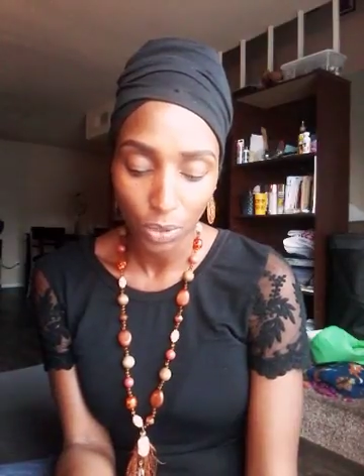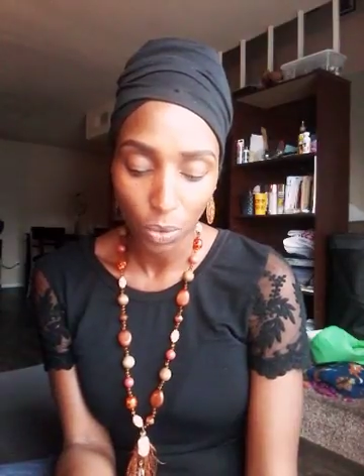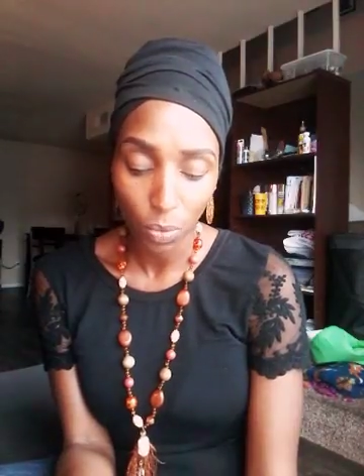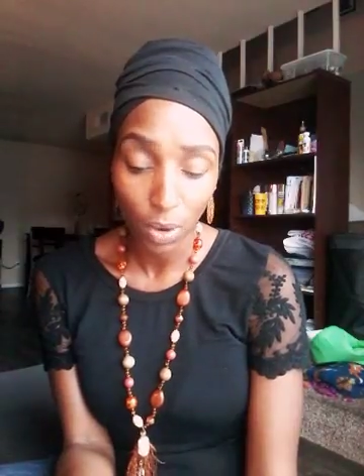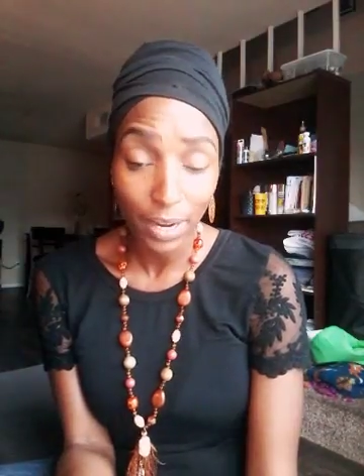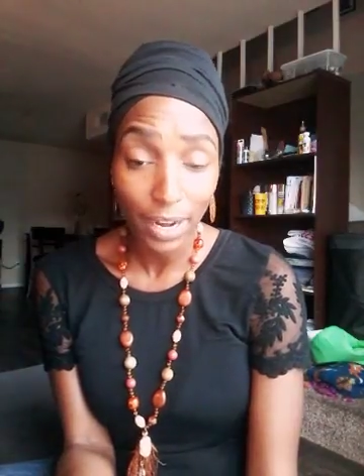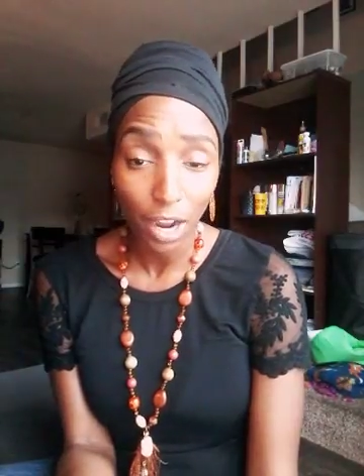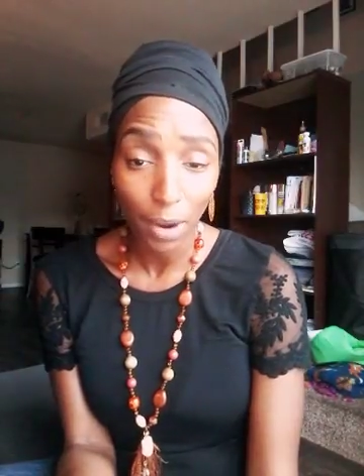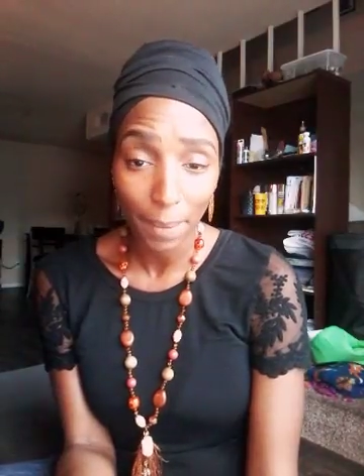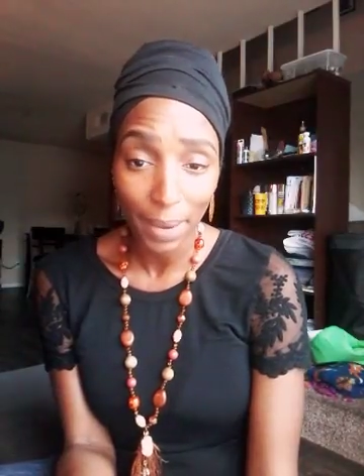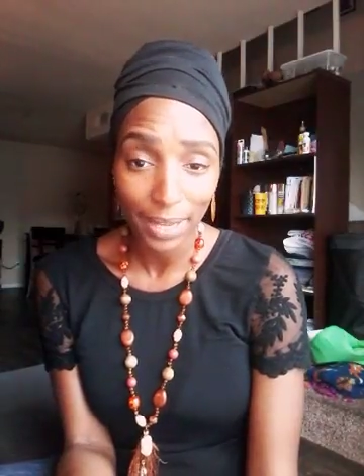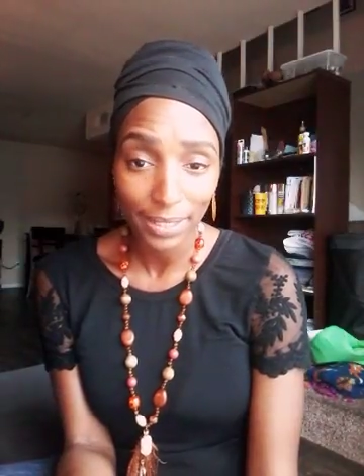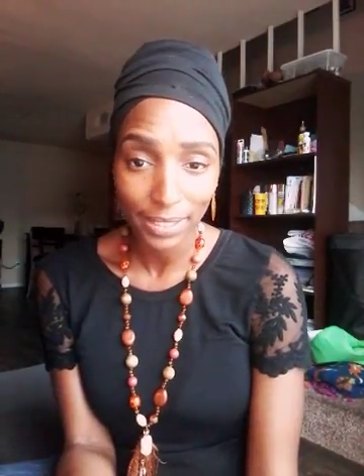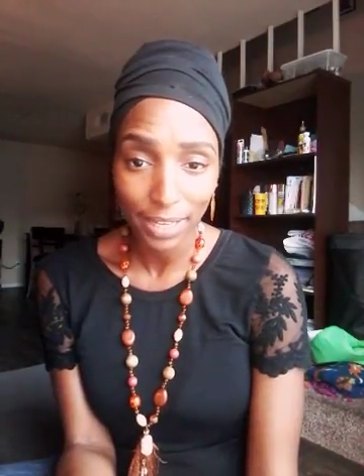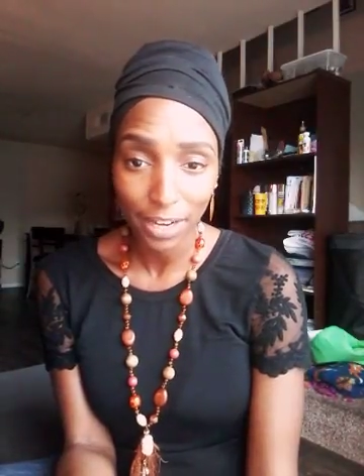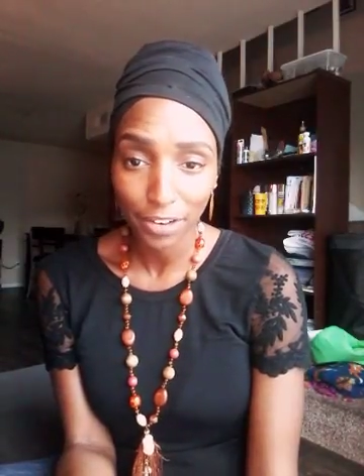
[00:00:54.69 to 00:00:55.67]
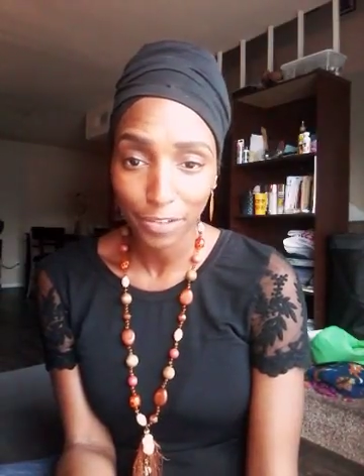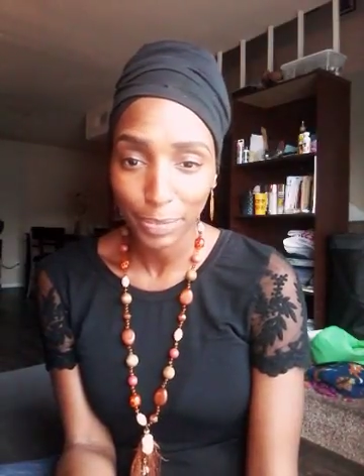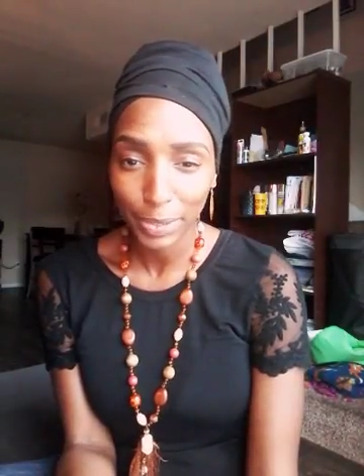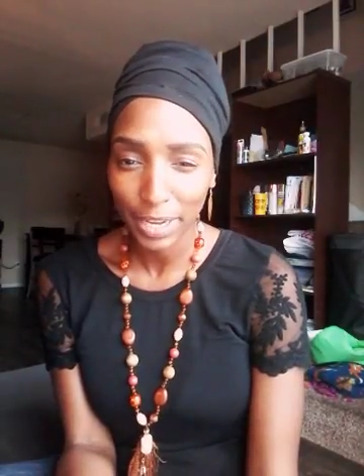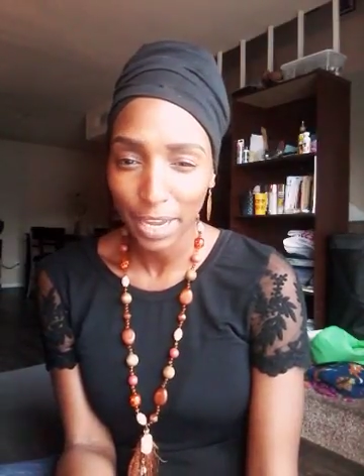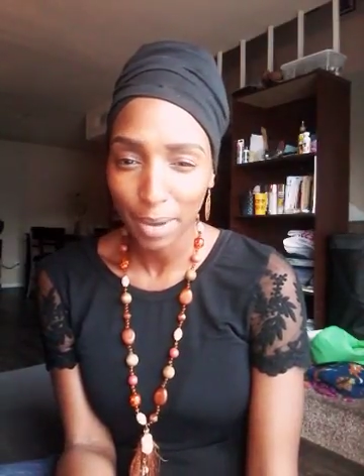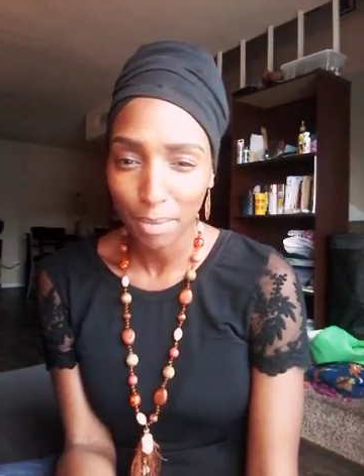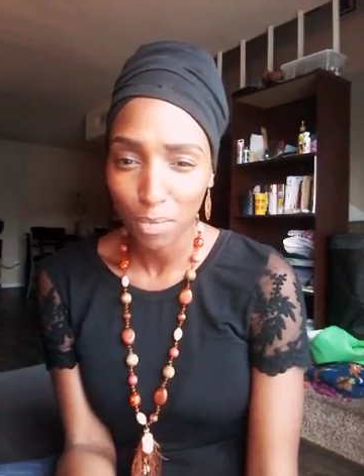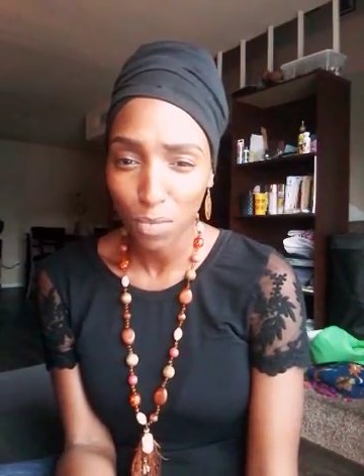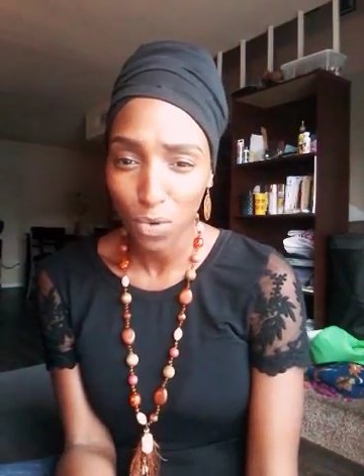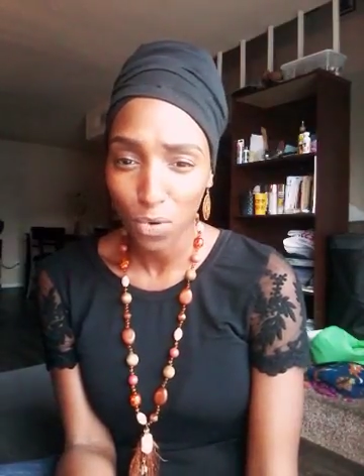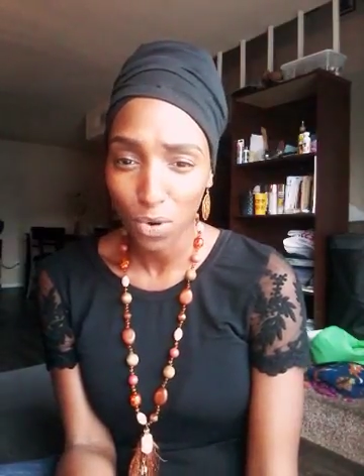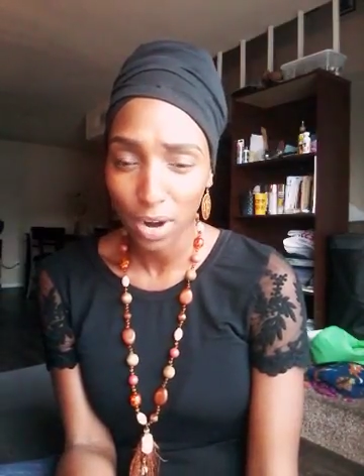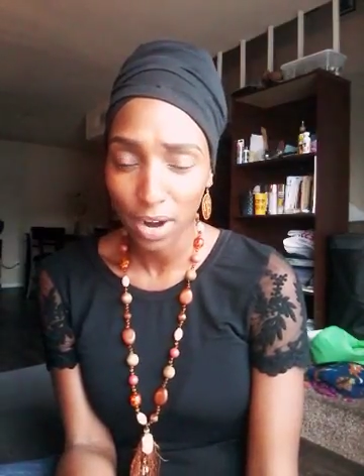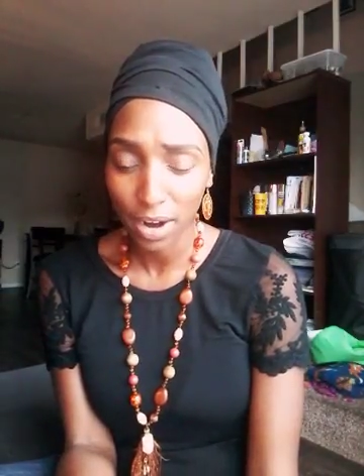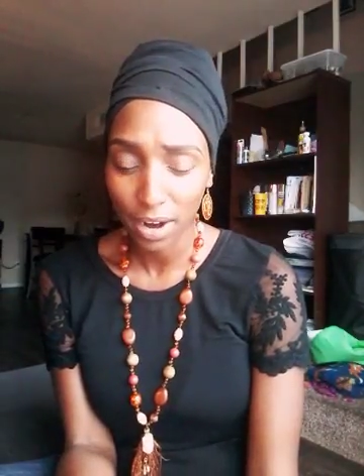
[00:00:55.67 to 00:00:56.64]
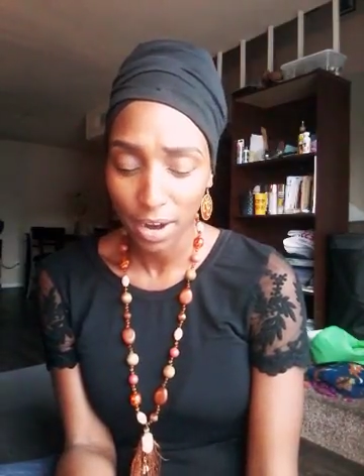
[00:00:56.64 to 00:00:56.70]
one, help myself become
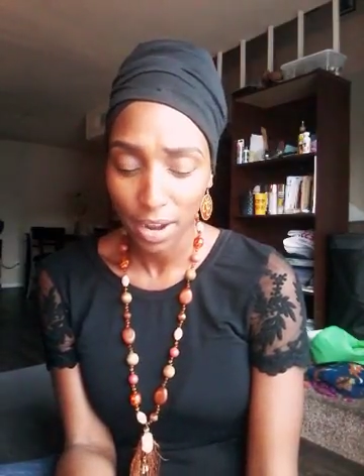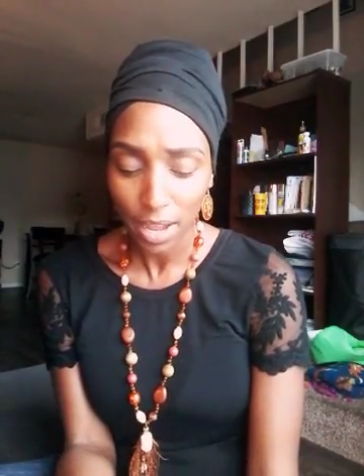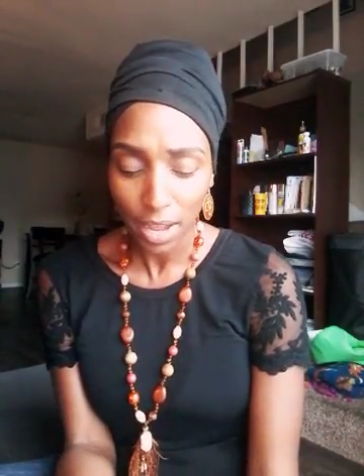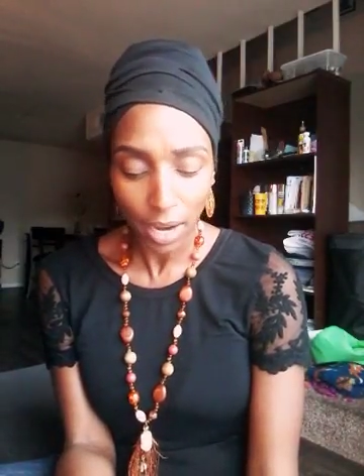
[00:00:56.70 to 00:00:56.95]
more